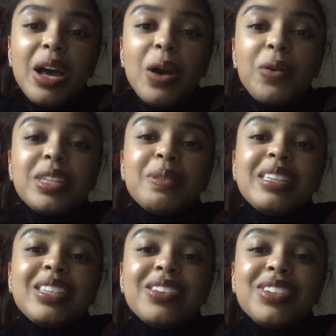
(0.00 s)
What's my
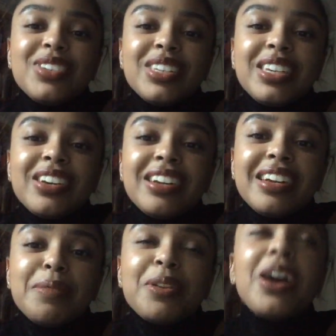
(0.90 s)
social security
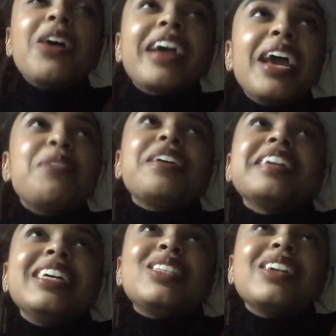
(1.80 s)
number? Okay, well,
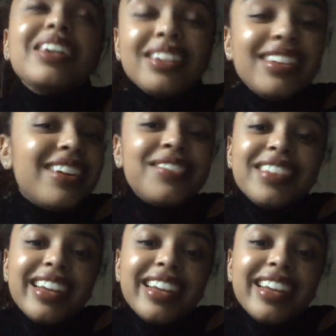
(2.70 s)
it's... No.